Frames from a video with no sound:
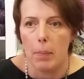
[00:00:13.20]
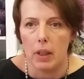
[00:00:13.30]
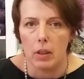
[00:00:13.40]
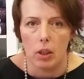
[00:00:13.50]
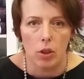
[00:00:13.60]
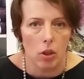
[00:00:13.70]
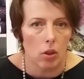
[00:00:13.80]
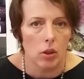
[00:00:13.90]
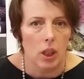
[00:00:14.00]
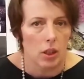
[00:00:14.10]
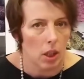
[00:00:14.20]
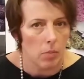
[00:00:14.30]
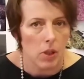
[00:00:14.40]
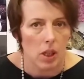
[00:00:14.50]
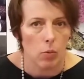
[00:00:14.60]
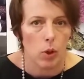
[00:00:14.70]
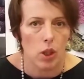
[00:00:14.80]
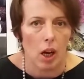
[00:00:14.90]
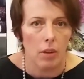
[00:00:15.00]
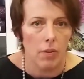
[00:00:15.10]
but shawls are something
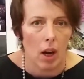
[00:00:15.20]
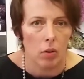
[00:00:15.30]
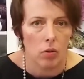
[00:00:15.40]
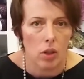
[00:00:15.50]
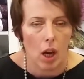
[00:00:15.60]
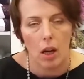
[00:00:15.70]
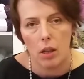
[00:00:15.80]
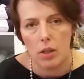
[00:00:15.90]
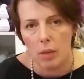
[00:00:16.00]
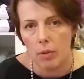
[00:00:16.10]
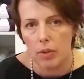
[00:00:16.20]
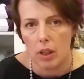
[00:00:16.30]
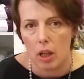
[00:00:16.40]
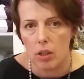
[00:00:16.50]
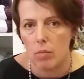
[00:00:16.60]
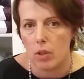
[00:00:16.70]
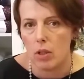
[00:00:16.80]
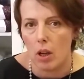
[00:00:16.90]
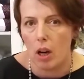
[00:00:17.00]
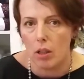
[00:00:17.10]
which I found some of the
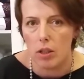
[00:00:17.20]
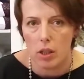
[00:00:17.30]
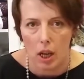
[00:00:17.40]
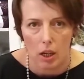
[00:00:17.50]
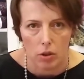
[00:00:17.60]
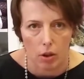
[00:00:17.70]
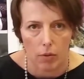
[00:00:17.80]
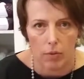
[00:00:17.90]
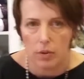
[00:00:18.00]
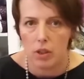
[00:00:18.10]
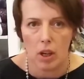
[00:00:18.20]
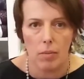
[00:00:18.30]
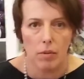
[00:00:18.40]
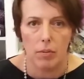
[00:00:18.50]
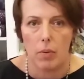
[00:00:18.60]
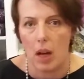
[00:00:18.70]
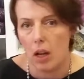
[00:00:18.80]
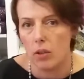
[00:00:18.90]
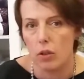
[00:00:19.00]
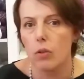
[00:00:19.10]
customers are scared of. Some
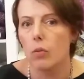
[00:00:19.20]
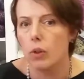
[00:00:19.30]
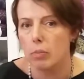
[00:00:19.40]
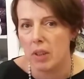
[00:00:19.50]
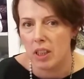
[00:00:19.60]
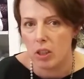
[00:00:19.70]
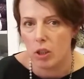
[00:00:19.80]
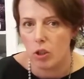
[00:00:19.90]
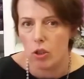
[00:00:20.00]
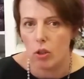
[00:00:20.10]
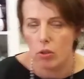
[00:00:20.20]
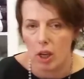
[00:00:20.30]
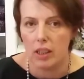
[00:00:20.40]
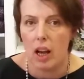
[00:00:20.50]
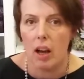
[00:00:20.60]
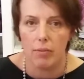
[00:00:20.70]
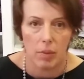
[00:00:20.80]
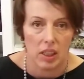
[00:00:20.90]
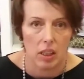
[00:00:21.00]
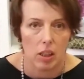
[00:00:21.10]
of you will be knitting shawls and have
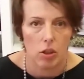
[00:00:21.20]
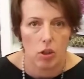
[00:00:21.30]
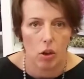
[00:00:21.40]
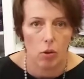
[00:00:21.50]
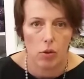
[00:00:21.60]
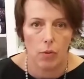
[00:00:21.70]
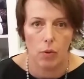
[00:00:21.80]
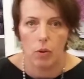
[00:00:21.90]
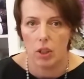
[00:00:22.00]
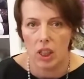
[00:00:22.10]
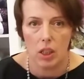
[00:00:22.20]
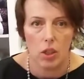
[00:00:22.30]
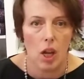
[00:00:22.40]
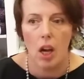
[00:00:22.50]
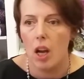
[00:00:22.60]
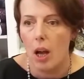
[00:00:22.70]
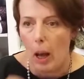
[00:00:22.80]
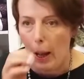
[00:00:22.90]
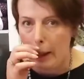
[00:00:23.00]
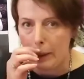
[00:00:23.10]
been knitting shawls for years
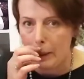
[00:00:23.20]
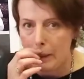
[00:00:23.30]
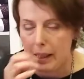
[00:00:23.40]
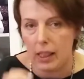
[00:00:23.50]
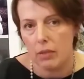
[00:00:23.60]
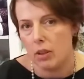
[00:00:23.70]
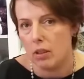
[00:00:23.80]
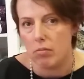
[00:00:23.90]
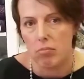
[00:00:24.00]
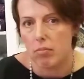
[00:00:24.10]
and even